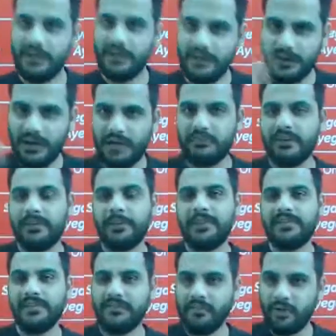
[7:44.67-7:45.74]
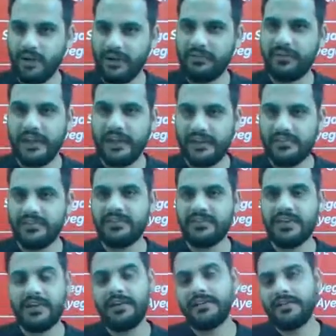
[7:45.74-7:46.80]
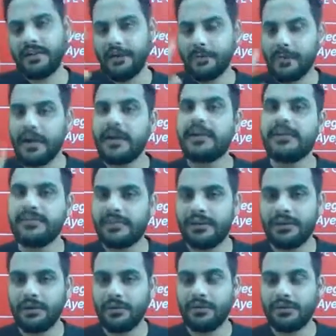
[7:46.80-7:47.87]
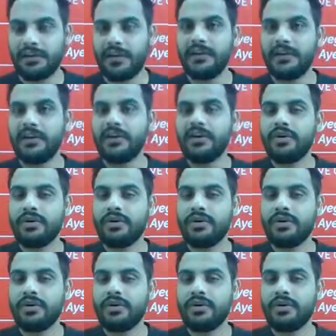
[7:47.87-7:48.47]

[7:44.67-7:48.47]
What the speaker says: Area of trapezium, whatever else is there, that part is still over there.